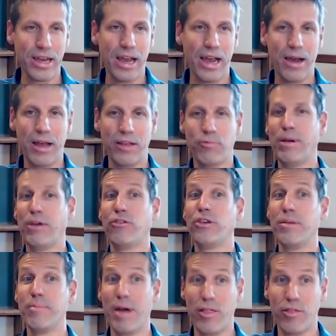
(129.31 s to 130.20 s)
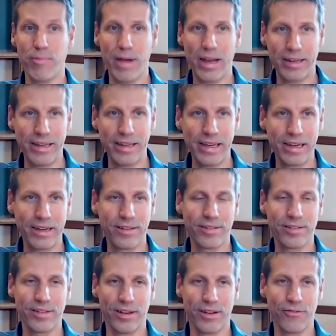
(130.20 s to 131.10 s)
especially mathematics,
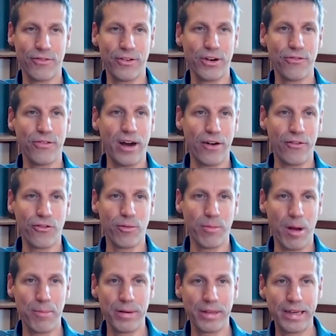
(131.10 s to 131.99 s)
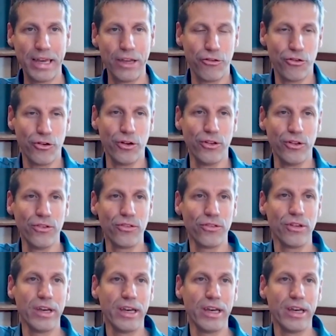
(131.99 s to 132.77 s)
very far from applications.